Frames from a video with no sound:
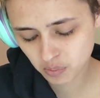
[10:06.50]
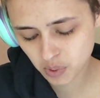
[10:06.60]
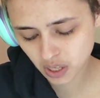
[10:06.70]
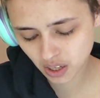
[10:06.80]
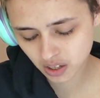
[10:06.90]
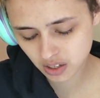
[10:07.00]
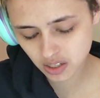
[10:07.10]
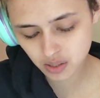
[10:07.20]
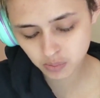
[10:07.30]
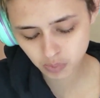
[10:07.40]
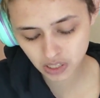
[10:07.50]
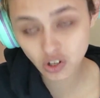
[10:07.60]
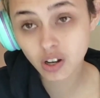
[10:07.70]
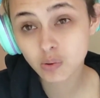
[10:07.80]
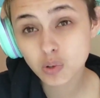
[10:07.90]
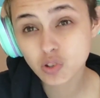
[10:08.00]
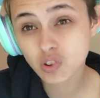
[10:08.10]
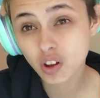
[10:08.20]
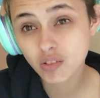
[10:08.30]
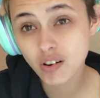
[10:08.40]
because my dog was
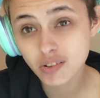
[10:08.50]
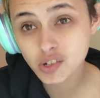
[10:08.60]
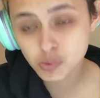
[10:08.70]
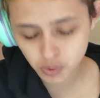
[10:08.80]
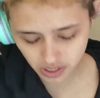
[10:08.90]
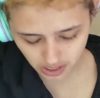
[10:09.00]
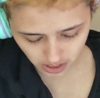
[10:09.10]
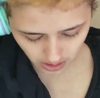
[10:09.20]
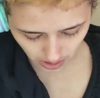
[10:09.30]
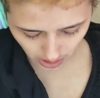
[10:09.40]
a large breed